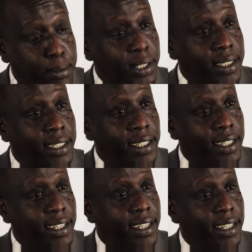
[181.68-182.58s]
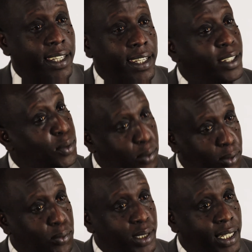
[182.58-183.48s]
point, you go
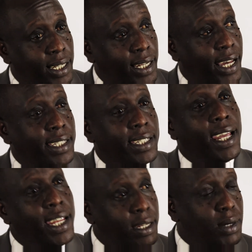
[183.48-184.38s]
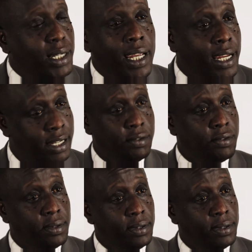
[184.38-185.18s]
to jail and anyone hate you.